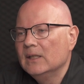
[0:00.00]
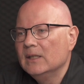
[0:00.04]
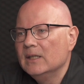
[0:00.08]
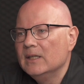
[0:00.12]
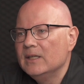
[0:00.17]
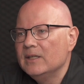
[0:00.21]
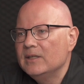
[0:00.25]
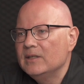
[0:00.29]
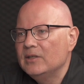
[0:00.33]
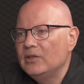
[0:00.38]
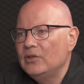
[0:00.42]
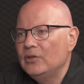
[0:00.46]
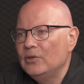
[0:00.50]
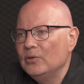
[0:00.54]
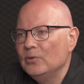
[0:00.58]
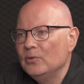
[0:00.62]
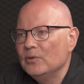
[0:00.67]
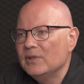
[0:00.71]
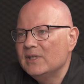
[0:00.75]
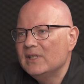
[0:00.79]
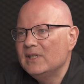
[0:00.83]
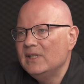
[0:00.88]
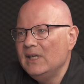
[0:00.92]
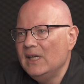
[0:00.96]
is
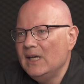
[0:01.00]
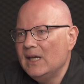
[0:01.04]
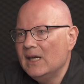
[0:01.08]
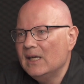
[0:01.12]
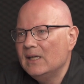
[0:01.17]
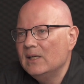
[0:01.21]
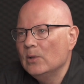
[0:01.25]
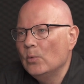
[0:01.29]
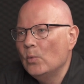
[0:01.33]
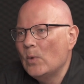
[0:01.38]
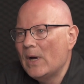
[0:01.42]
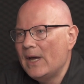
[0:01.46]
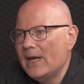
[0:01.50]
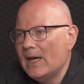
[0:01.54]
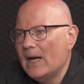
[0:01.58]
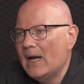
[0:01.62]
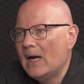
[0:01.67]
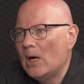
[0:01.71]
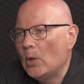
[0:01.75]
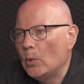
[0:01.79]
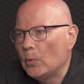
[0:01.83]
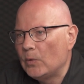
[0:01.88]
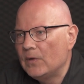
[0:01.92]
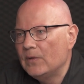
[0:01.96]
to seek the way
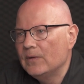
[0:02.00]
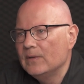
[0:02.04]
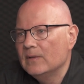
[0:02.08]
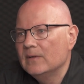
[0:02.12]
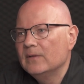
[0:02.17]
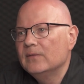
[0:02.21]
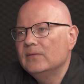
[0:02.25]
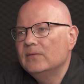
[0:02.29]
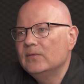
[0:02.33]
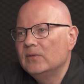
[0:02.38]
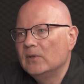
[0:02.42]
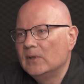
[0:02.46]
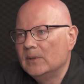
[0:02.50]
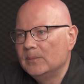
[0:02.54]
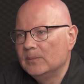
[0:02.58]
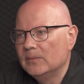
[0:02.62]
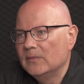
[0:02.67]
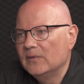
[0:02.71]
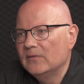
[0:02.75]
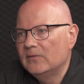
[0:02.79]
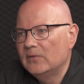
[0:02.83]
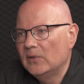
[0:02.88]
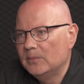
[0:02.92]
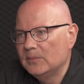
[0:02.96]
out
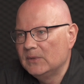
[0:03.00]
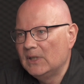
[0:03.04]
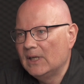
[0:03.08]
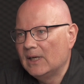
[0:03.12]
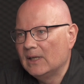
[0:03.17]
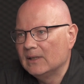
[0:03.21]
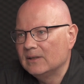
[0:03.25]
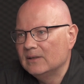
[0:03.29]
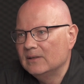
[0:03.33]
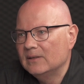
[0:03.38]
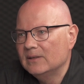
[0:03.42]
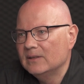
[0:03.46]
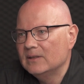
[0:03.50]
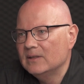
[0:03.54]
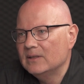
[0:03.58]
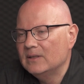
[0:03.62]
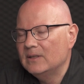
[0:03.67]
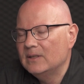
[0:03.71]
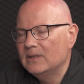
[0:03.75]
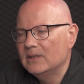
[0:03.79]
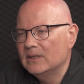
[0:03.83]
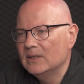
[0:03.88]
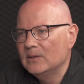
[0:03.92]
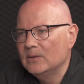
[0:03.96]
from that.
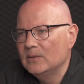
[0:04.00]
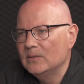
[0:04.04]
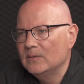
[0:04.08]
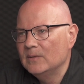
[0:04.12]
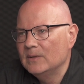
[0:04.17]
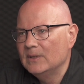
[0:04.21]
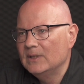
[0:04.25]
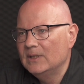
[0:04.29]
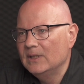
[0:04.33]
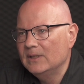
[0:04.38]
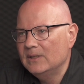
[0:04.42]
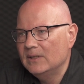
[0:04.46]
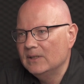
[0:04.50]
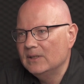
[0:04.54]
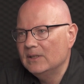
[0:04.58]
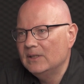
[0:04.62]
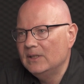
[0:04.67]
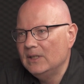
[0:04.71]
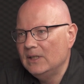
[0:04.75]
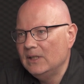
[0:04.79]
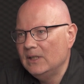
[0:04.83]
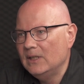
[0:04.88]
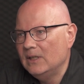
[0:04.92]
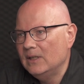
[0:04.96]
So this is
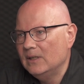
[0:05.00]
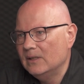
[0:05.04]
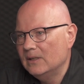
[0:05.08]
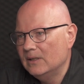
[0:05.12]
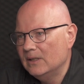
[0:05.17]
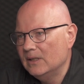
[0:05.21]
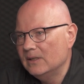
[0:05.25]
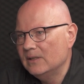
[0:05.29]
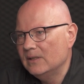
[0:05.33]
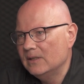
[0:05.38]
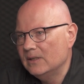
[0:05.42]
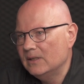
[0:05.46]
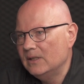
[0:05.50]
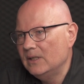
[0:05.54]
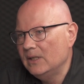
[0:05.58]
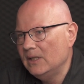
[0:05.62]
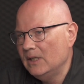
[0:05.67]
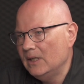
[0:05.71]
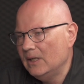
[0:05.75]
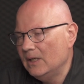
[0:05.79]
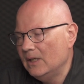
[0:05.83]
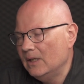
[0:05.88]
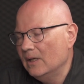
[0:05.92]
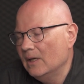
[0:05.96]
the
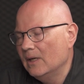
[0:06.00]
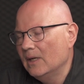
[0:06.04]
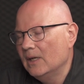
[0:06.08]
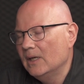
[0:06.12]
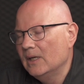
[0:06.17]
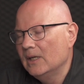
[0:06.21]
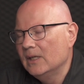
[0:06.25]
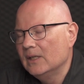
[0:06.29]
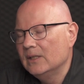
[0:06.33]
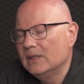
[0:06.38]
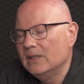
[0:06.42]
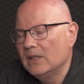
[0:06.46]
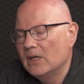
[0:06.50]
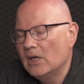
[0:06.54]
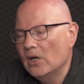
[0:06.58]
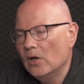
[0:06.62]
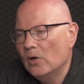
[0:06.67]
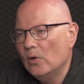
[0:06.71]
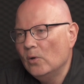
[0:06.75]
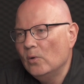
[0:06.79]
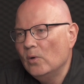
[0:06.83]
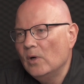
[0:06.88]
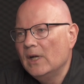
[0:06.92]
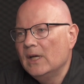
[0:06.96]

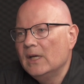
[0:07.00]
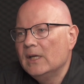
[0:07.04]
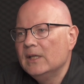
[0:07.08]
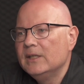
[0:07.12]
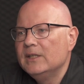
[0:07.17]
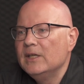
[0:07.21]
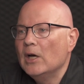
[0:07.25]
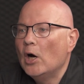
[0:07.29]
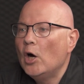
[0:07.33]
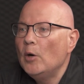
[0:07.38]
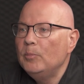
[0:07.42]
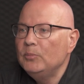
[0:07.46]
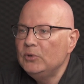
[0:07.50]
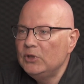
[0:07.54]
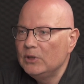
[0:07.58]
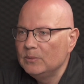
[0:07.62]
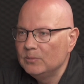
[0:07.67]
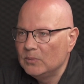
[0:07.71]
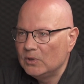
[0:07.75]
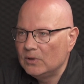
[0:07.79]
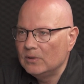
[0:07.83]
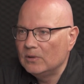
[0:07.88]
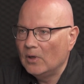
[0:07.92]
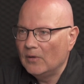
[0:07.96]
goal. The
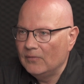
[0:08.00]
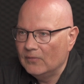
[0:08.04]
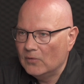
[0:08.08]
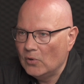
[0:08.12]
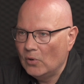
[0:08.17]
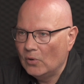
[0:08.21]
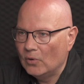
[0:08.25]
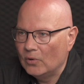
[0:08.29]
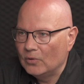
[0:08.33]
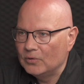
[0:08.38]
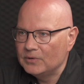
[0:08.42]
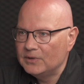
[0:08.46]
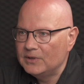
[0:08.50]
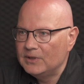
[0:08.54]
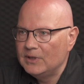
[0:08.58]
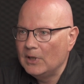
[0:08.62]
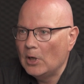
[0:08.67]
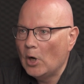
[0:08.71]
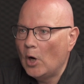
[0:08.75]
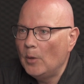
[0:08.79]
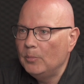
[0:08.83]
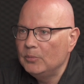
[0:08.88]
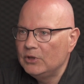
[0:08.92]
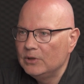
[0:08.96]

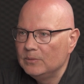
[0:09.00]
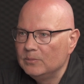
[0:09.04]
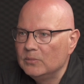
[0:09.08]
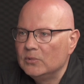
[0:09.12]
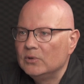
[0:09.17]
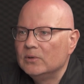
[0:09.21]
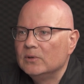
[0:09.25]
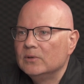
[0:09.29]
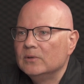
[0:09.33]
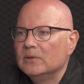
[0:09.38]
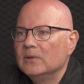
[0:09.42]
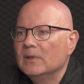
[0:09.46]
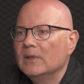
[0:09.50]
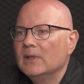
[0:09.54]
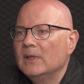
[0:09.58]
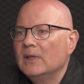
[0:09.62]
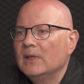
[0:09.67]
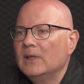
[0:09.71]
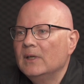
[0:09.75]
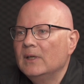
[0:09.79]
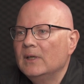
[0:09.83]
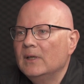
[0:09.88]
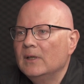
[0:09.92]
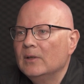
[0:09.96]
optimal
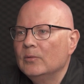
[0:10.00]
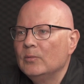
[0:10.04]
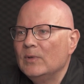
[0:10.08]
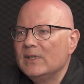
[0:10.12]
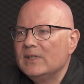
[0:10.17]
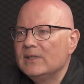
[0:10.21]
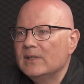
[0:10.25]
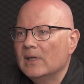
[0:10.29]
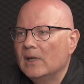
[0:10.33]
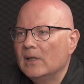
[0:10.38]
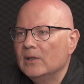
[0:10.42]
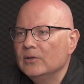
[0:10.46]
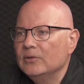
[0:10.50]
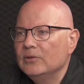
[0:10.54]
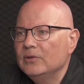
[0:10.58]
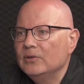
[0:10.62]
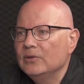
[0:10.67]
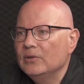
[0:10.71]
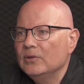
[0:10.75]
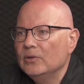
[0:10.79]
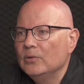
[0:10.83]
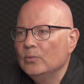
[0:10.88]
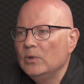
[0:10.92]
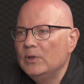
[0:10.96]

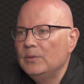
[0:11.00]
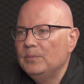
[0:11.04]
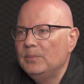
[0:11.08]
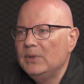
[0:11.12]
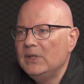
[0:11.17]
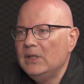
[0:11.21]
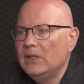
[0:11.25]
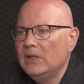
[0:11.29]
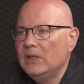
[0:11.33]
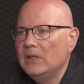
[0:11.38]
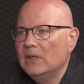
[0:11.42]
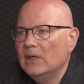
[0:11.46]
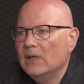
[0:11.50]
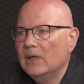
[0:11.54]
result would be